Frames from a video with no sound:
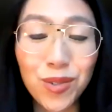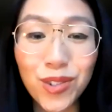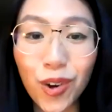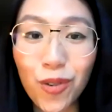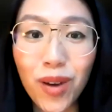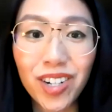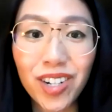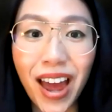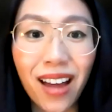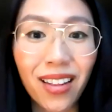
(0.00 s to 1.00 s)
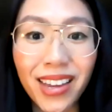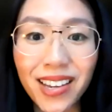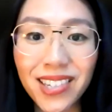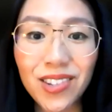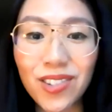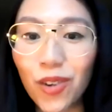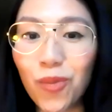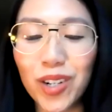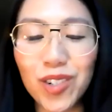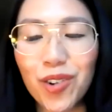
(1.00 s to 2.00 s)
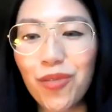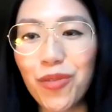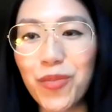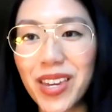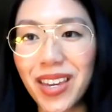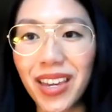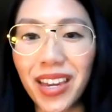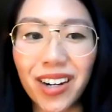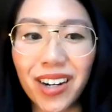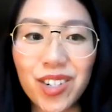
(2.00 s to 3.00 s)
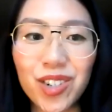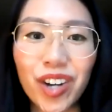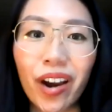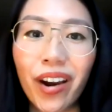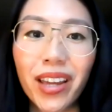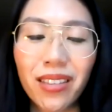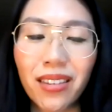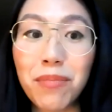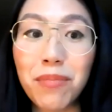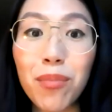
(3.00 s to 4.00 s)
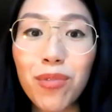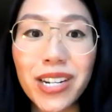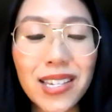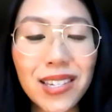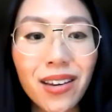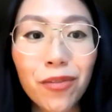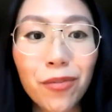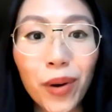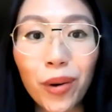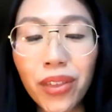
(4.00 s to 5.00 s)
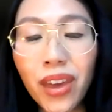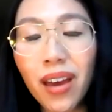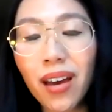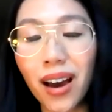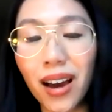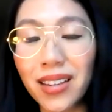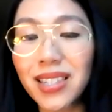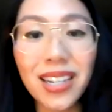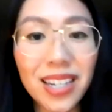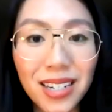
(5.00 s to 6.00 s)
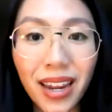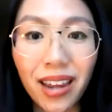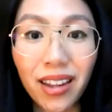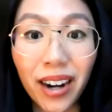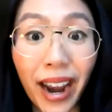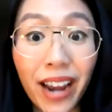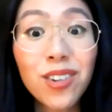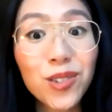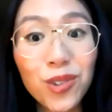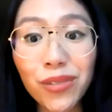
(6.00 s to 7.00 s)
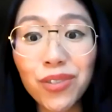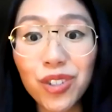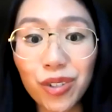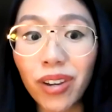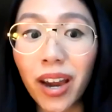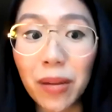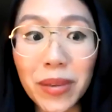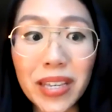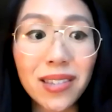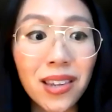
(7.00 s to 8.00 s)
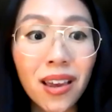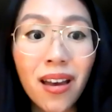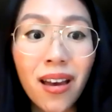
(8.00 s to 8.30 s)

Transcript: you so much, Alex, and so much, Jo, for being here and sharing the memories of both Sydney Taylor and also of June Cummins.